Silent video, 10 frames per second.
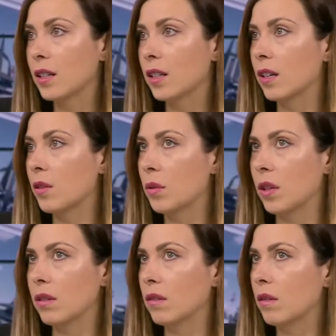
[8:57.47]

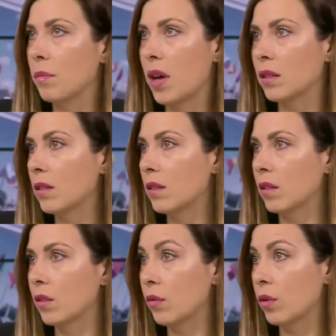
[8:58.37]
within the past
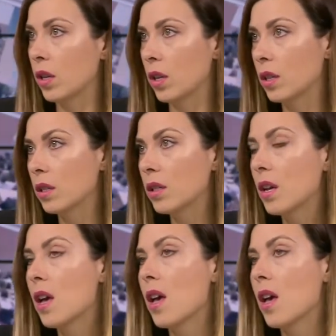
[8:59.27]
4 years,